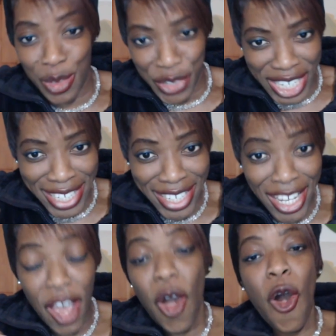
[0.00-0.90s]
jewelry?
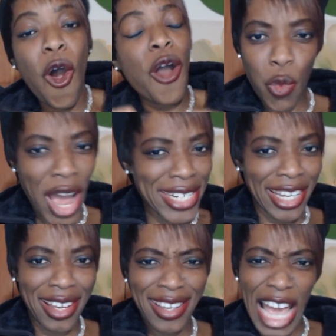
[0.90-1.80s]
Or you
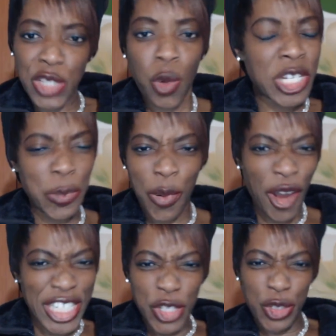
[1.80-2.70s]
wonder at what
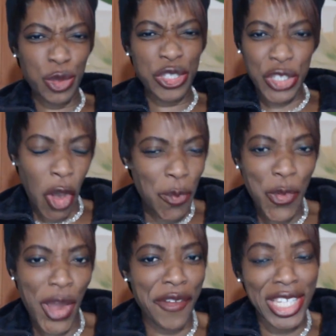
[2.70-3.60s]
point should you
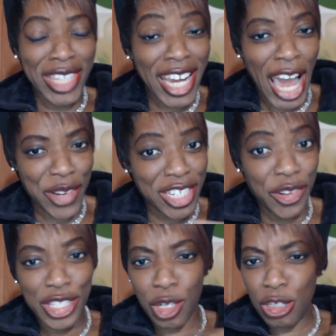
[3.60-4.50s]
stop wearing the current
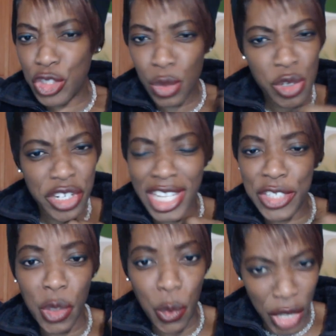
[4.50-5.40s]
crystal jewelry
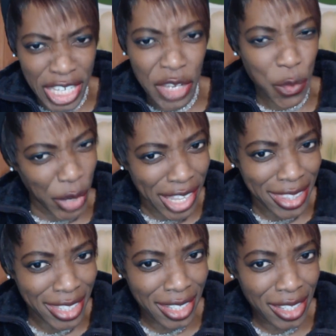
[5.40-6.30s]
that you're working
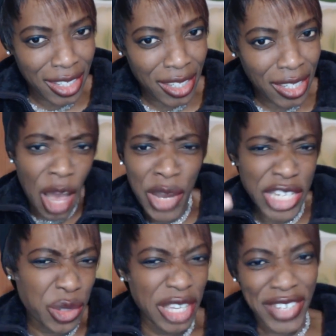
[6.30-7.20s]
with? And how
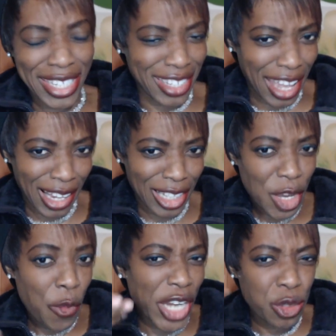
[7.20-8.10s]
can you even tell
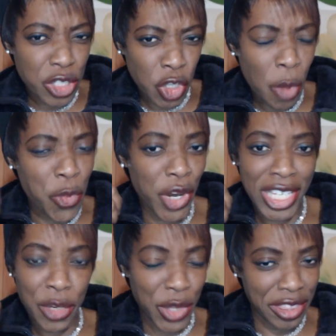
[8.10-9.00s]
when to stop
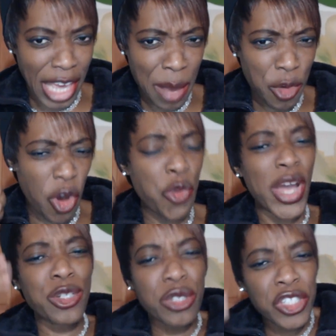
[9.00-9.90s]
working with them or
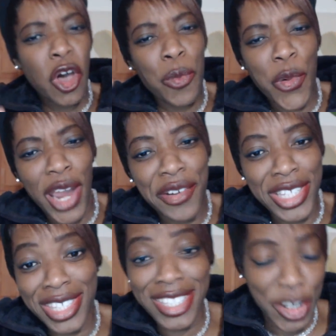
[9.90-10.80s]
when to stop
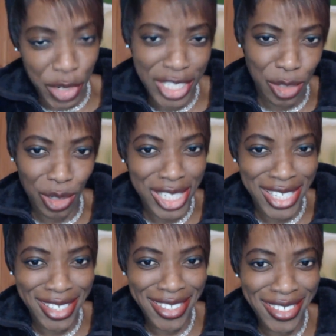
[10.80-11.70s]
wearing these
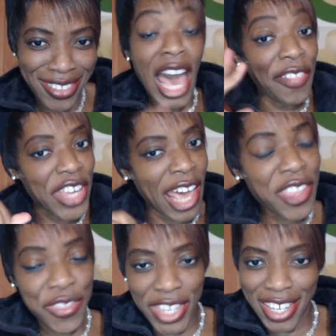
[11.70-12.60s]
crystals? And the
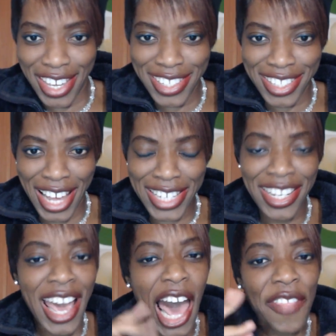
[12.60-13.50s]
other thing is
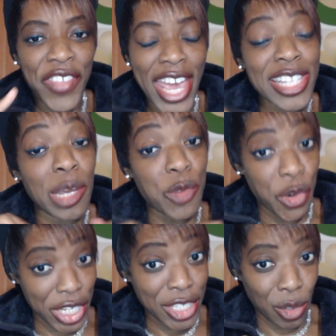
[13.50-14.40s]
that, are there some
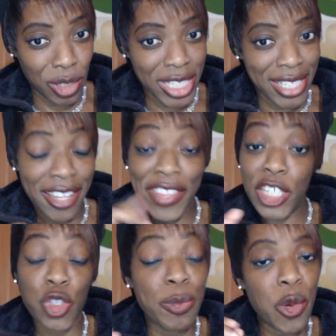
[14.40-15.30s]
crystals
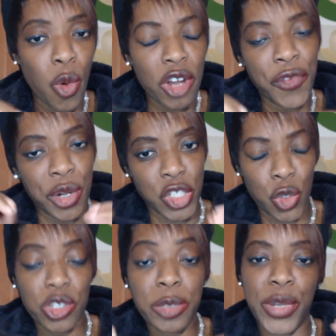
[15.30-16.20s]
that should be worn for a
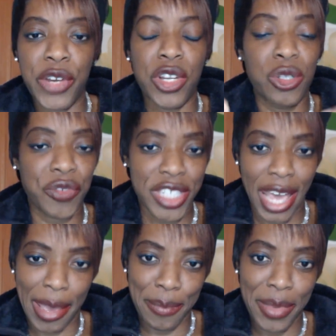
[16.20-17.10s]
short period of
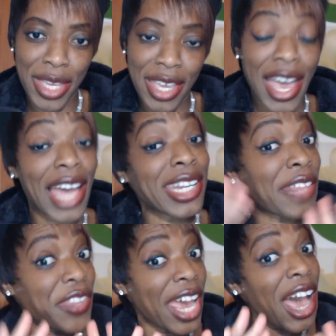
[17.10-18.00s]
time? And
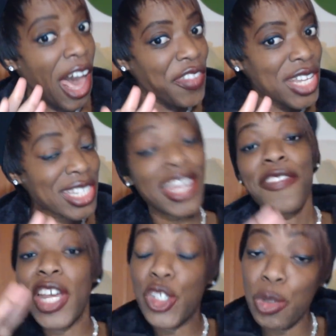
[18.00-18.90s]
are there others
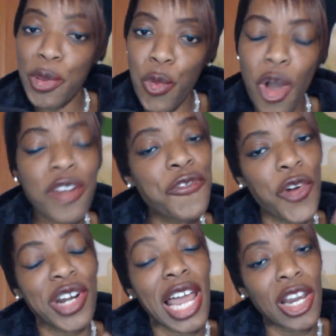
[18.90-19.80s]
that should be worn
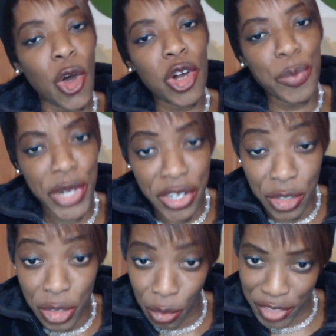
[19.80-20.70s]
for a long
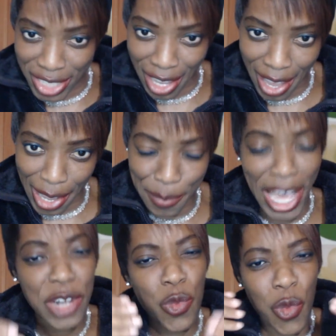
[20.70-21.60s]
period of time?
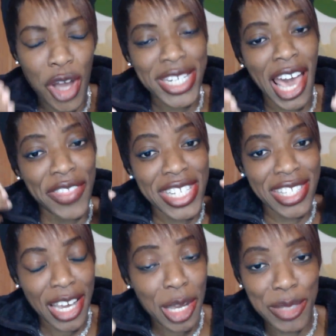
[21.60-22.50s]
And what are the
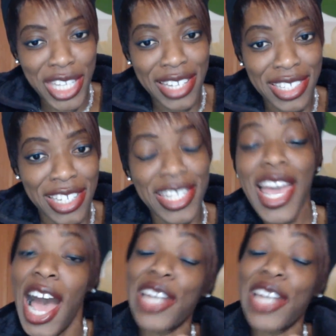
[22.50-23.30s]
circumstances